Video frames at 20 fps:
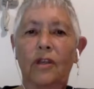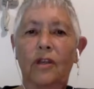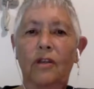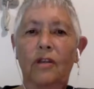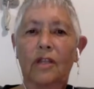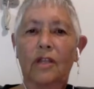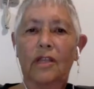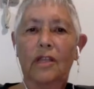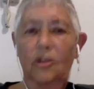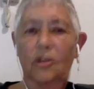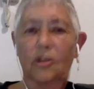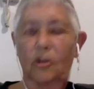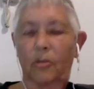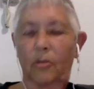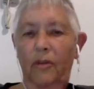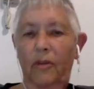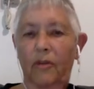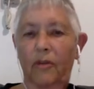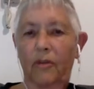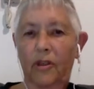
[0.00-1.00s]
This is not my
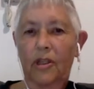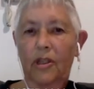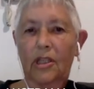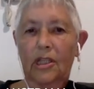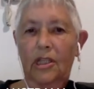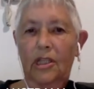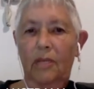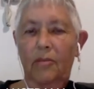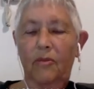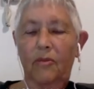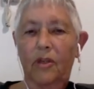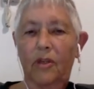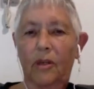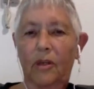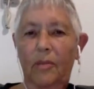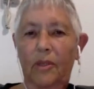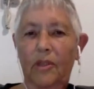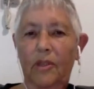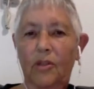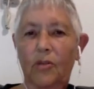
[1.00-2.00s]
first time of coming
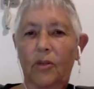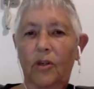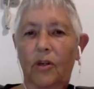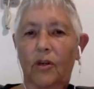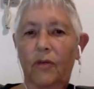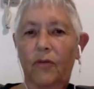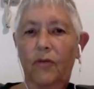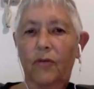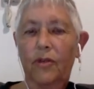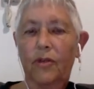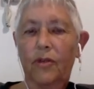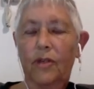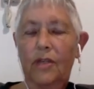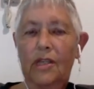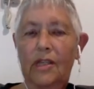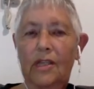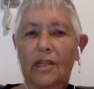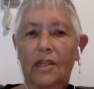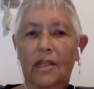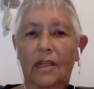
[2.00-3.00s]
to a conference,
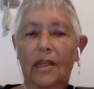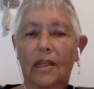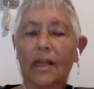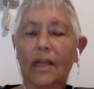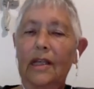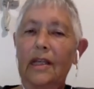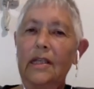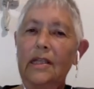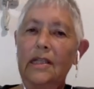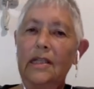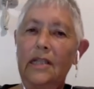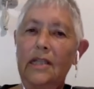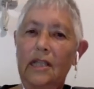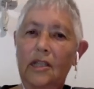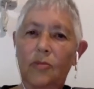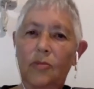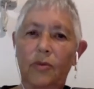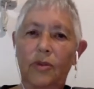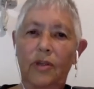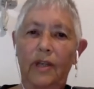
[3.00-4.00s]
and I
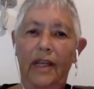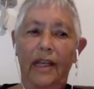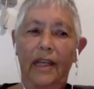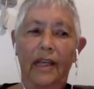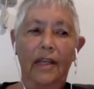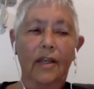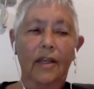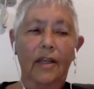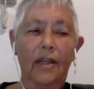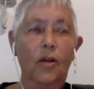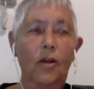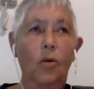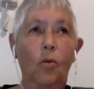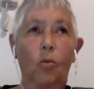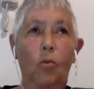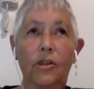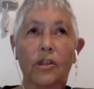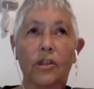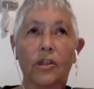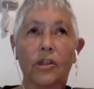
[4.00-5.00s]
desperately
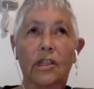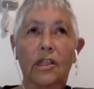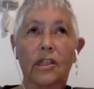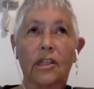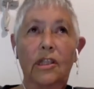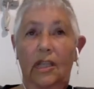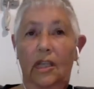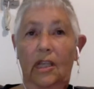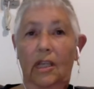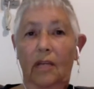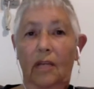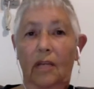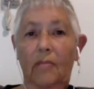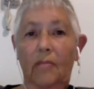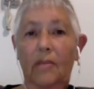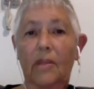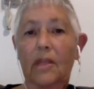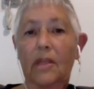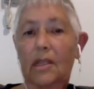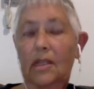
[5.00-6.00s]
wanted to come
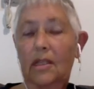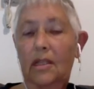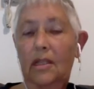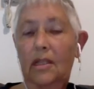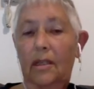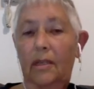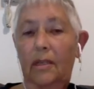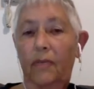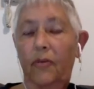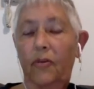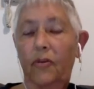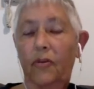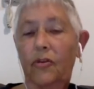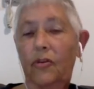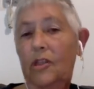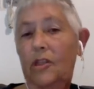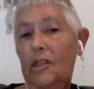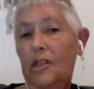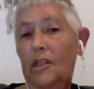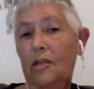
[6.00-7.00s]
this time. For
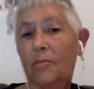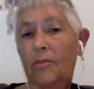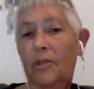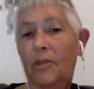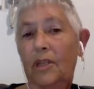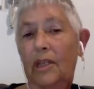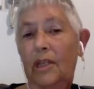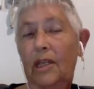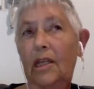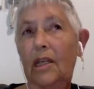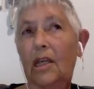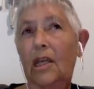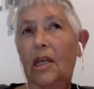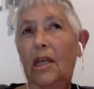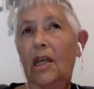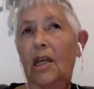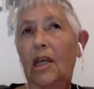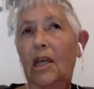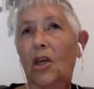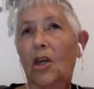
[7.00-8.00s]
somebody
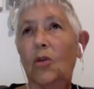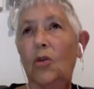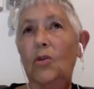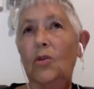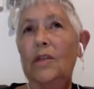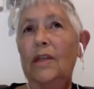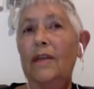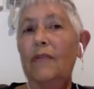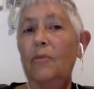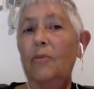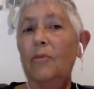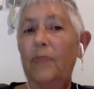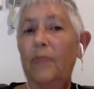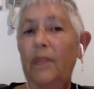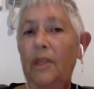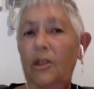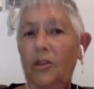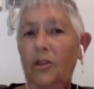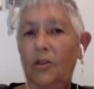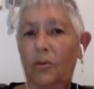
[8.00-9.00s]
who's never been
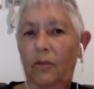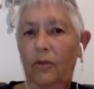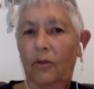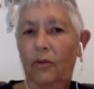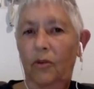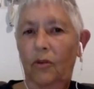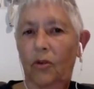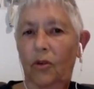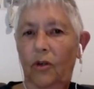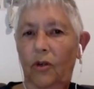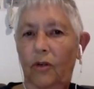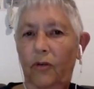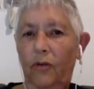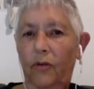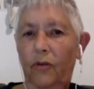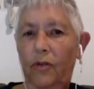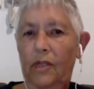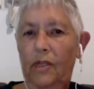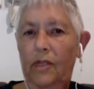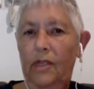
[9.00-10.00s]
to one of your
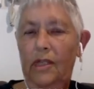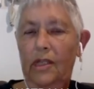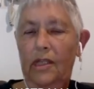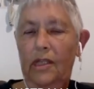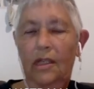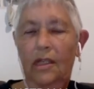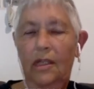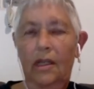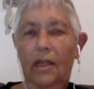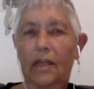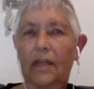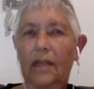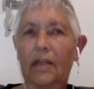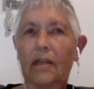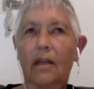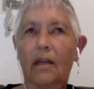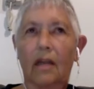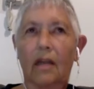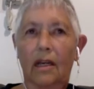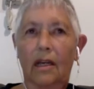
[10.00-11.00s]
conferences, I can
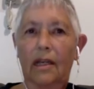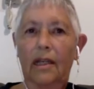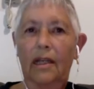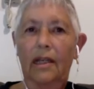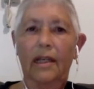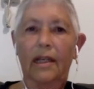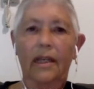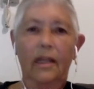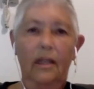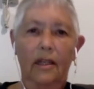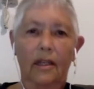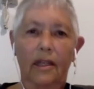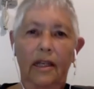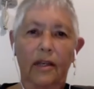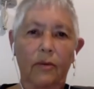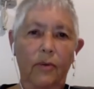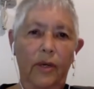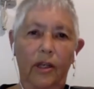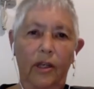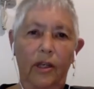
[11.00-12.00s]
highly, highly
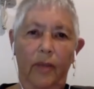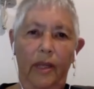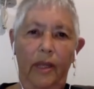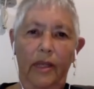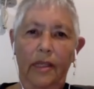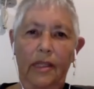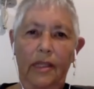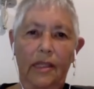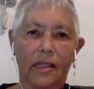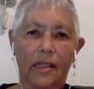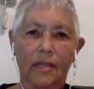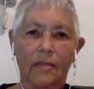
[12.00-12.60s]
recommend it.